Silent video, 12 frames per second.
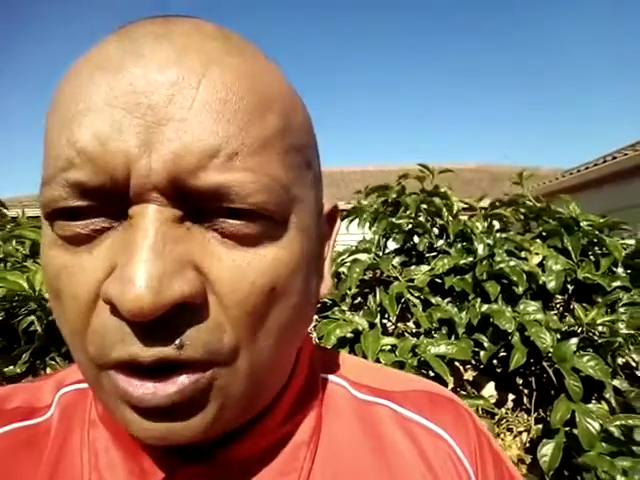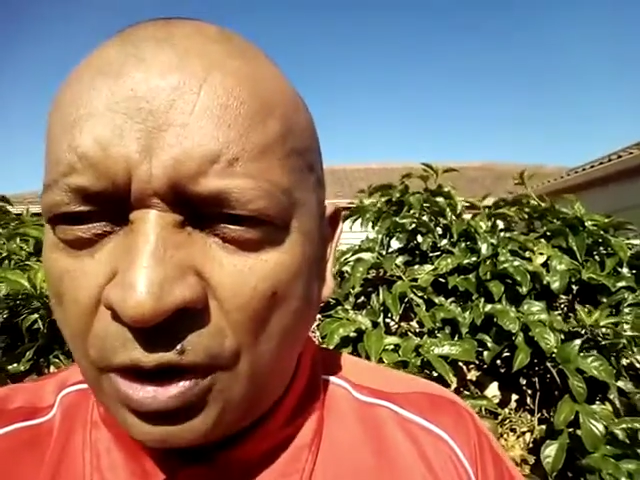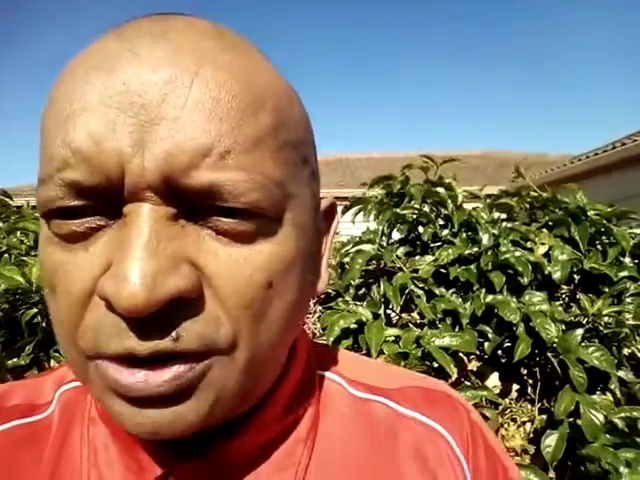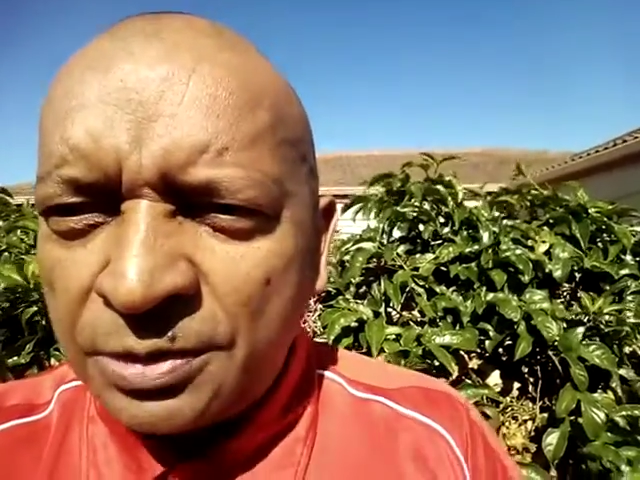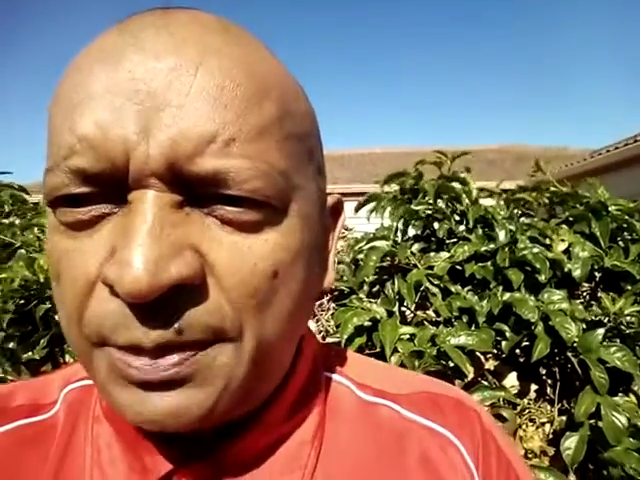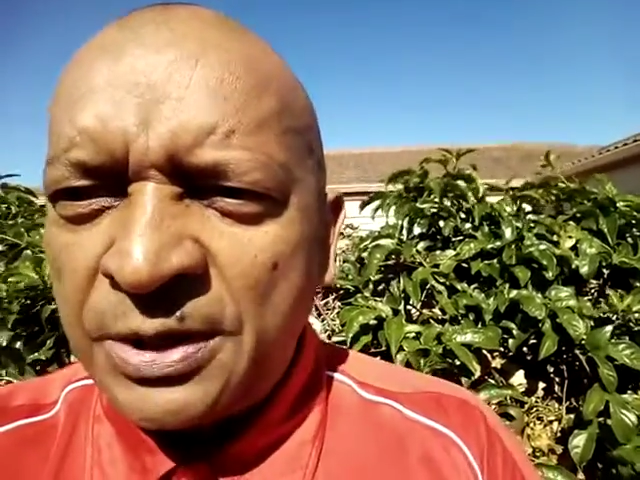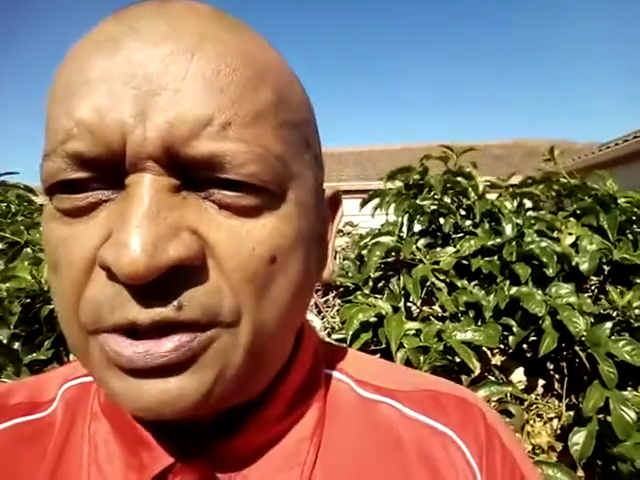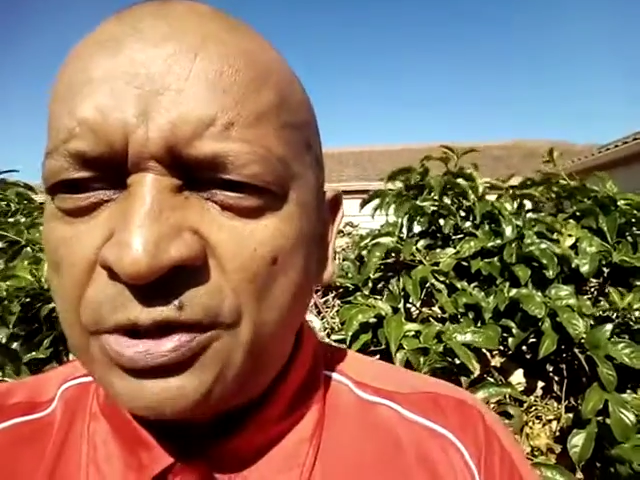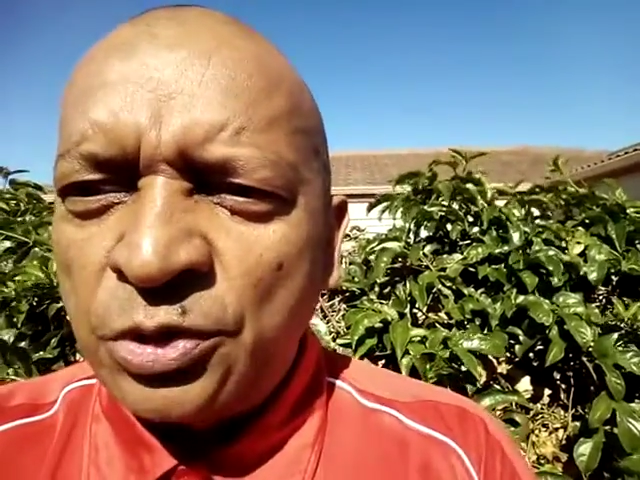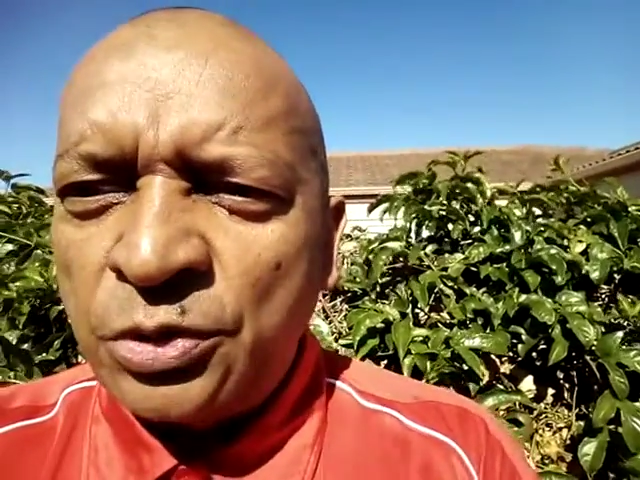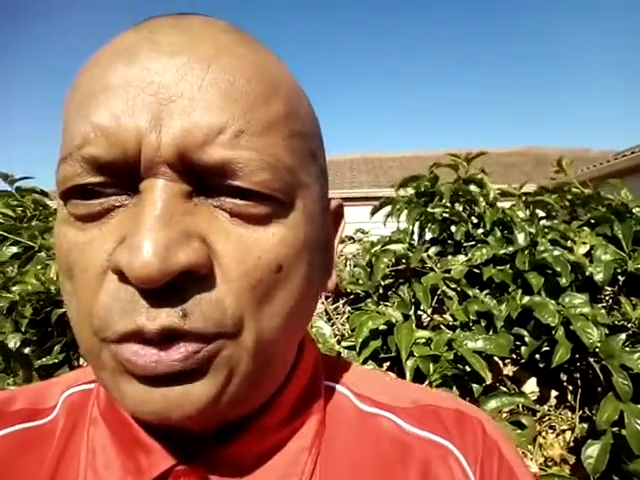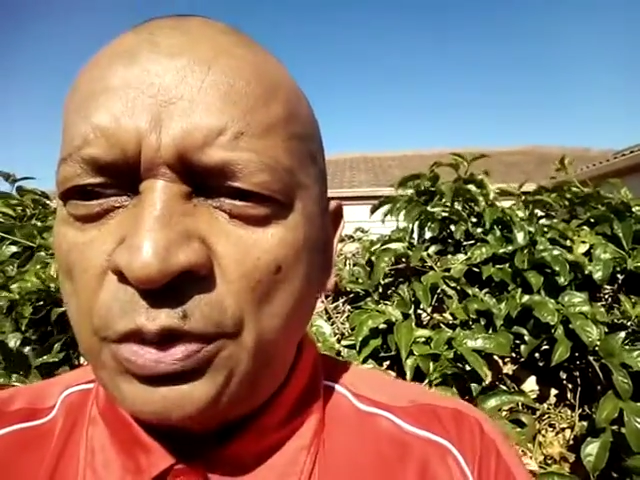Ask the
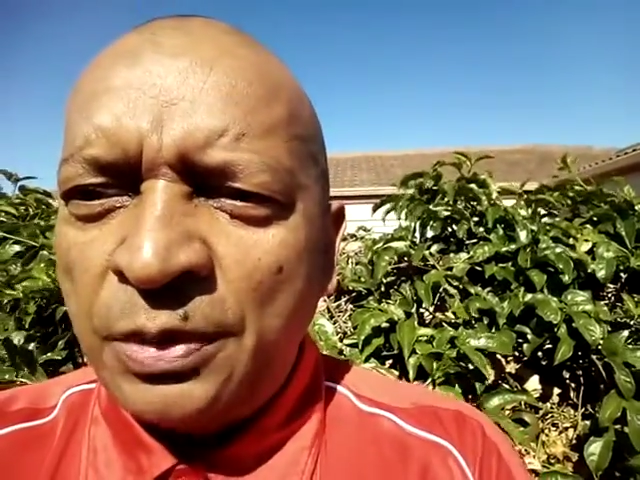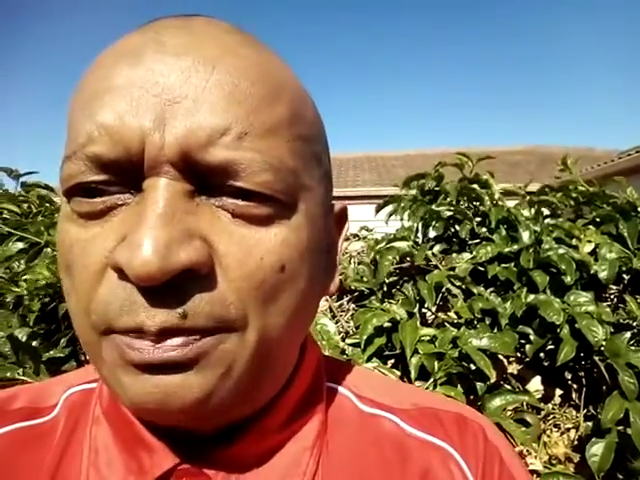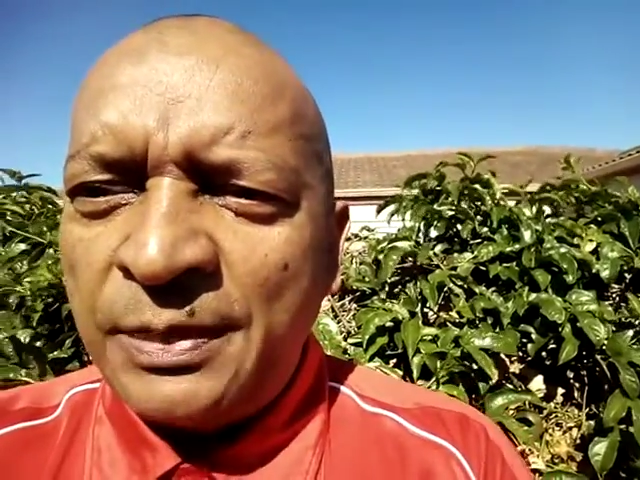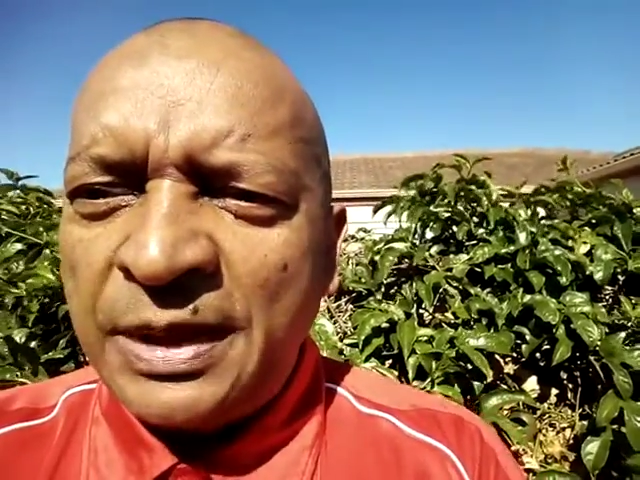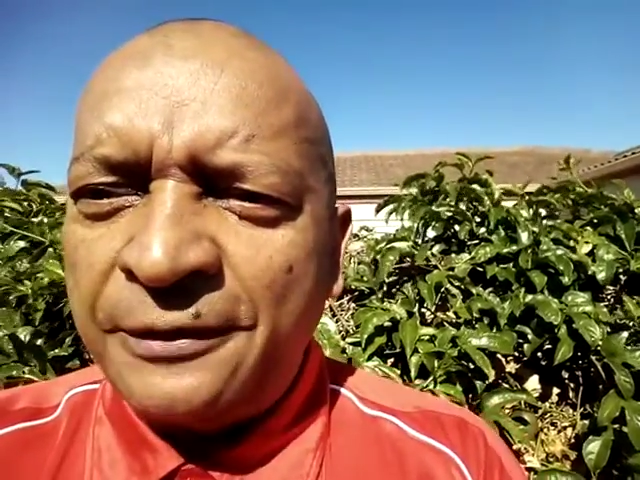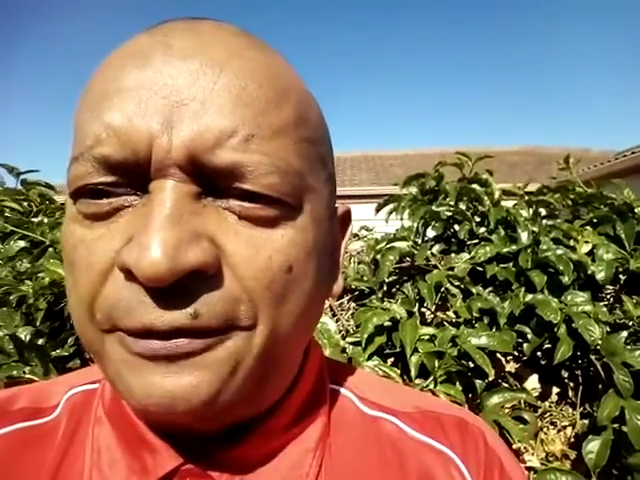person to make